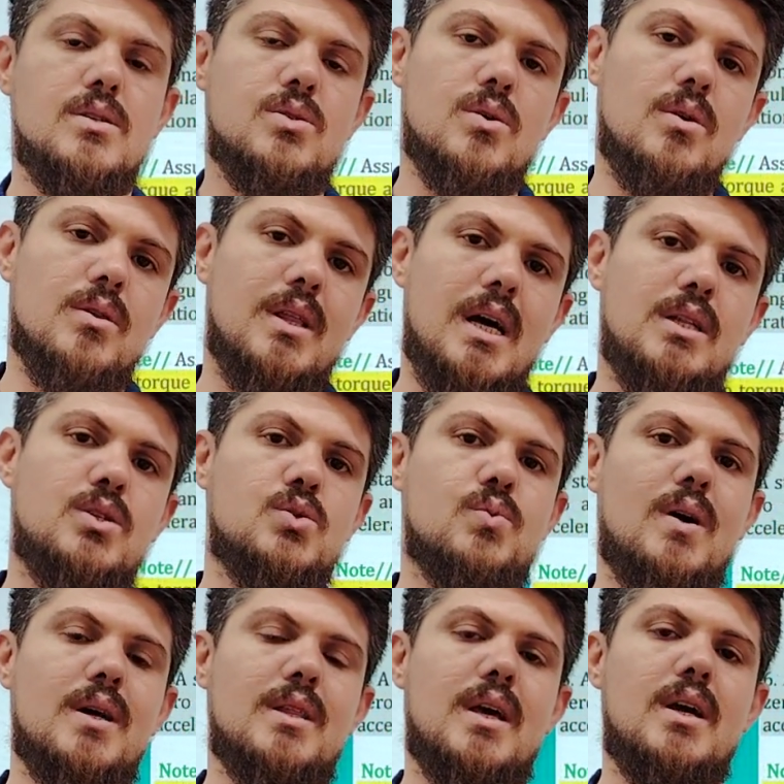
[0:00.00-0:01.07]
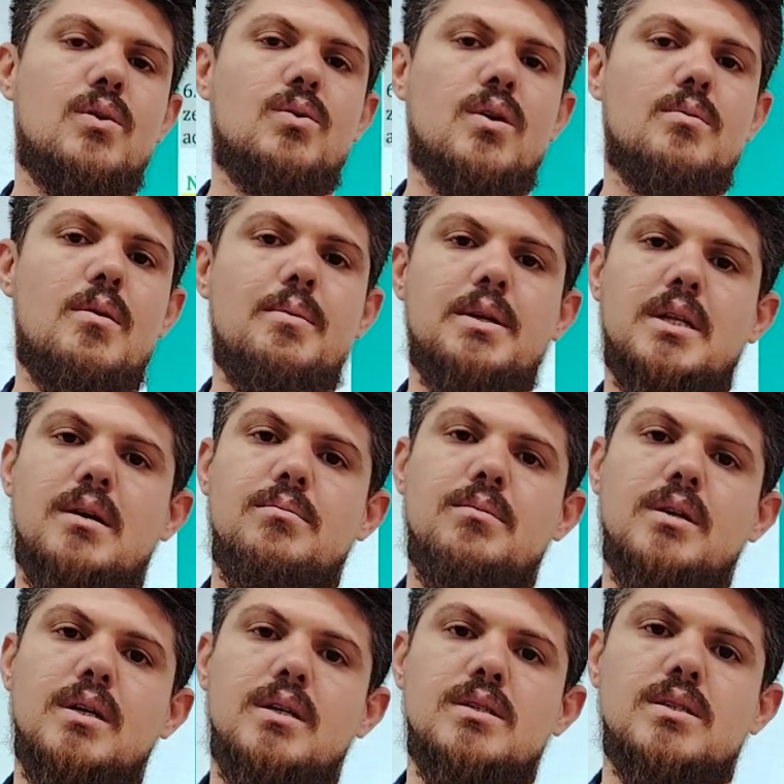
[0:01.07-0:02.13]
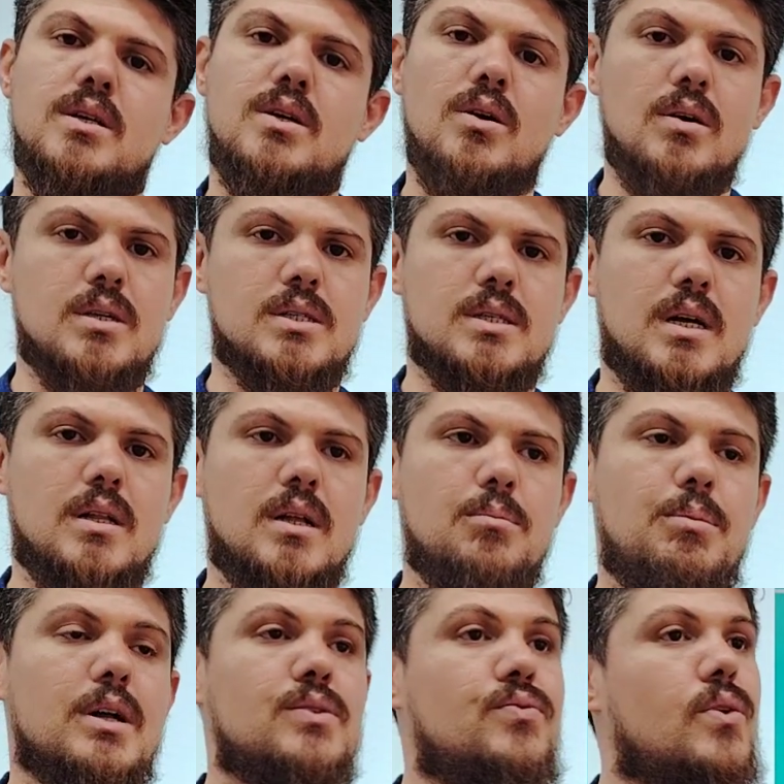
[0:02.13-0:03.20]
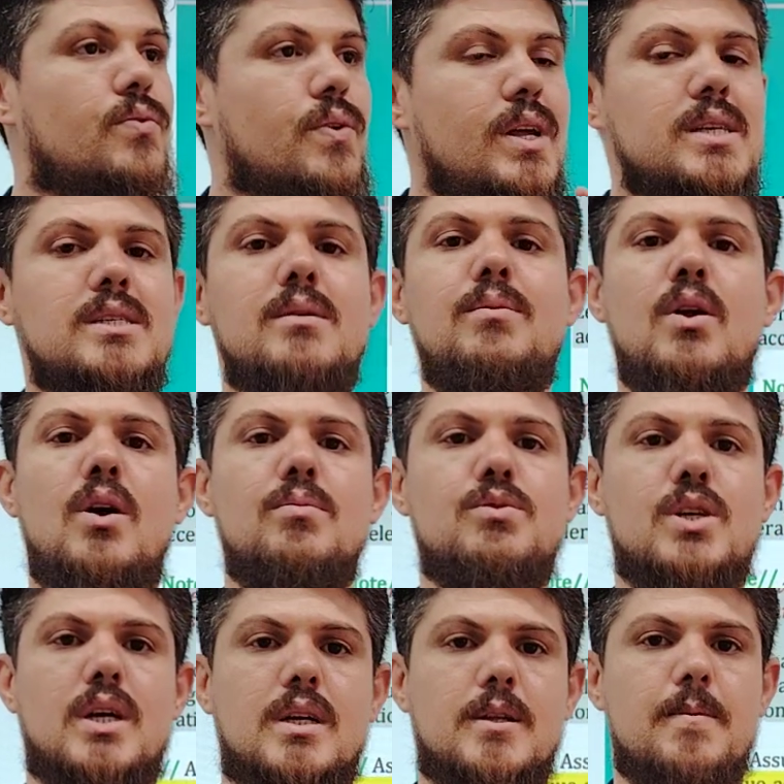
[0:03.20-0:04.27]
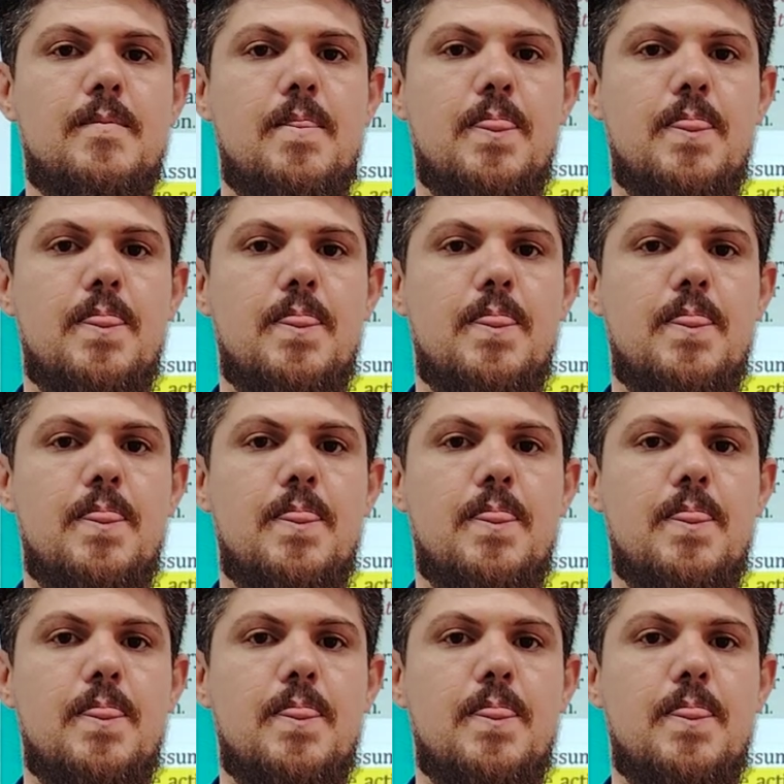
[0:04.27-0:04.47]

so that is why the angular momentum is constant. But for flexible object,